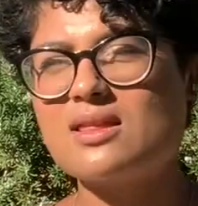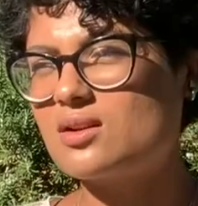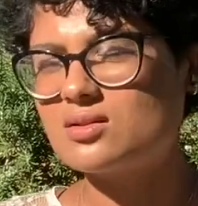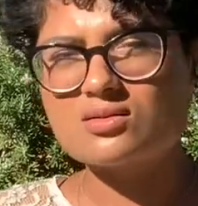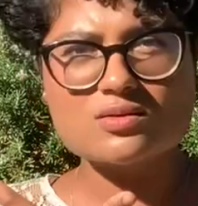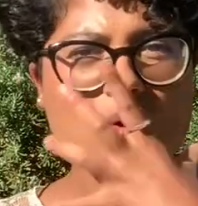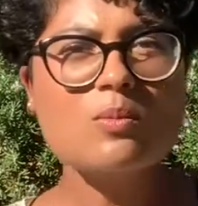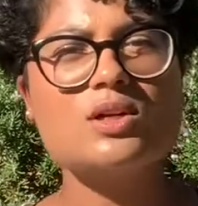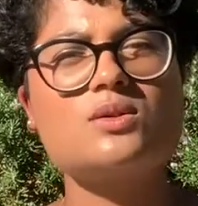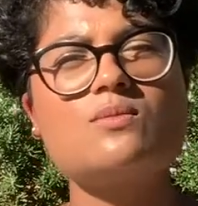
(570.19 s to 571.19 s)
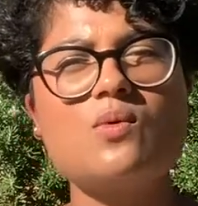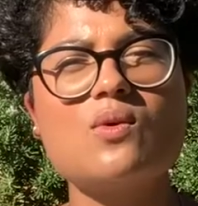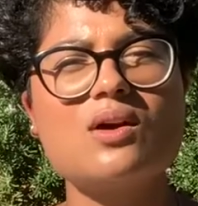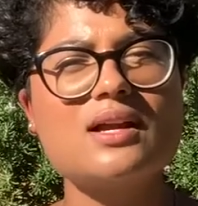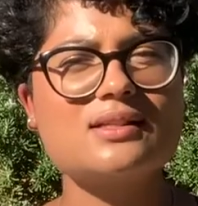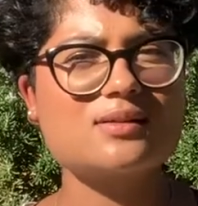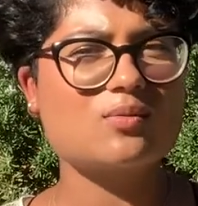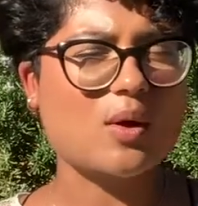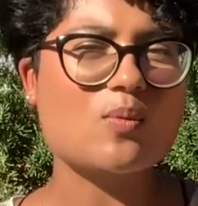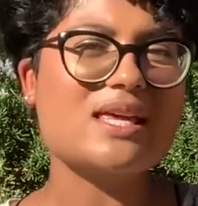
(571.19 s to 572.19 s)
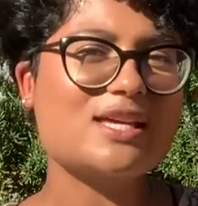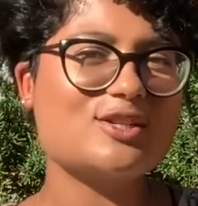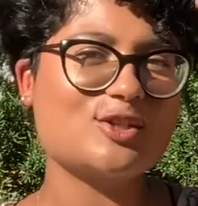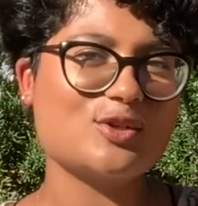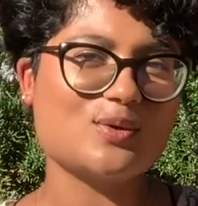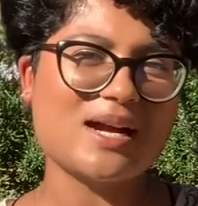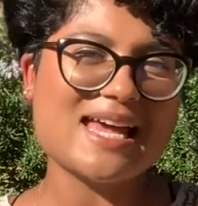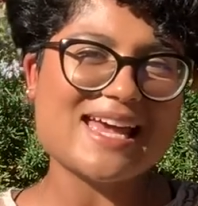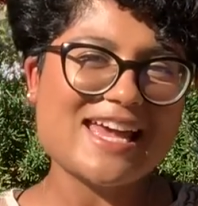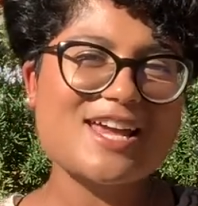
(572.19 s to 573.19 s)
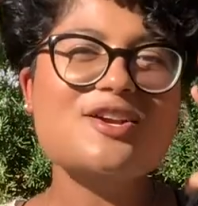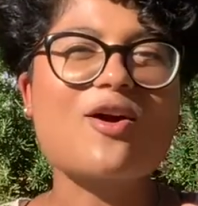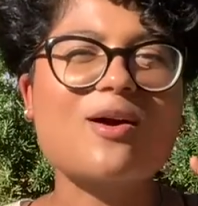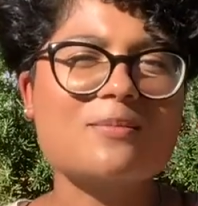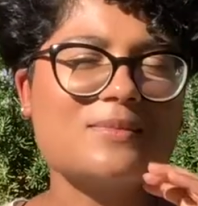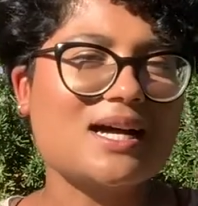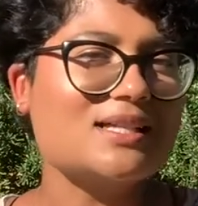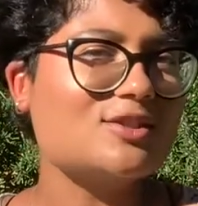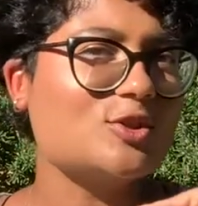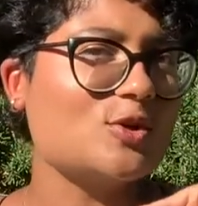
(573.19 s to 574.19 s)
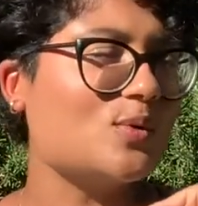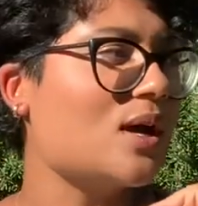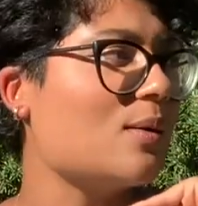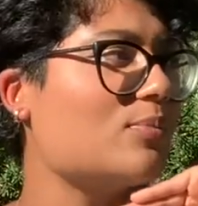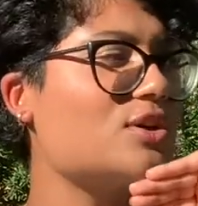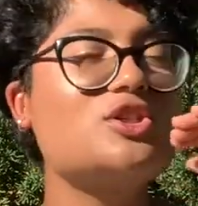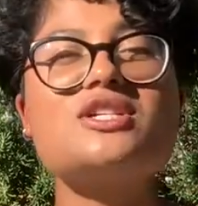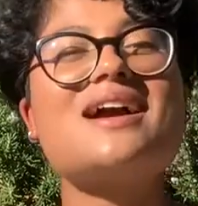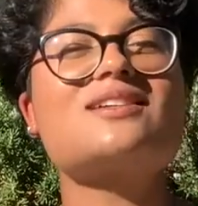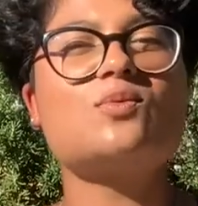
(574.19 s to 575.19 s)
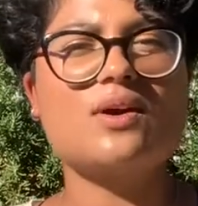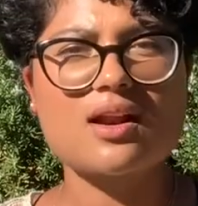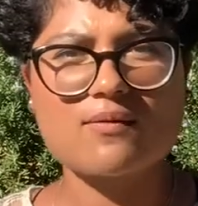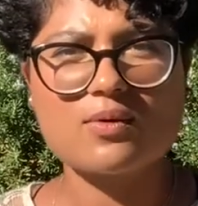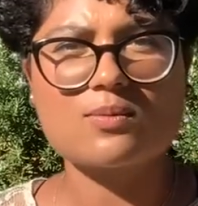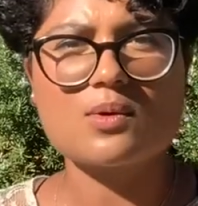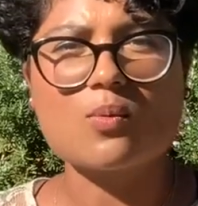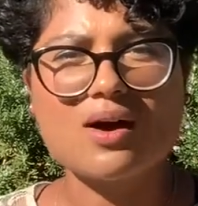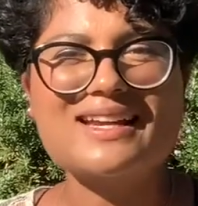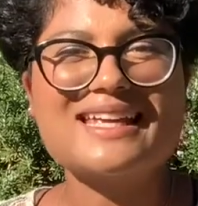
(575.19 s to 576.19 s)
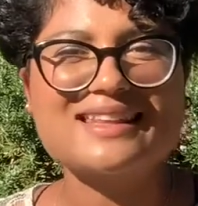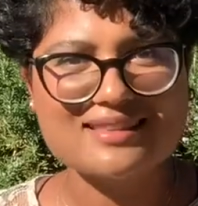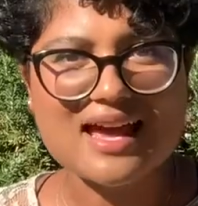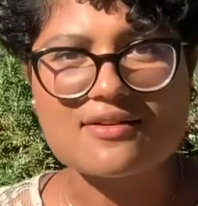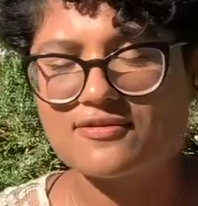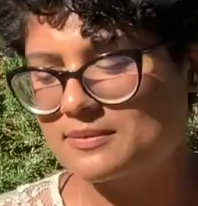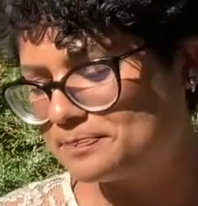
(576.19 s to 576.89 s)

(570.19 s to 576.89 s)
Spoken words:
There's so much more and that we can do in our minds to project whatever we want in life.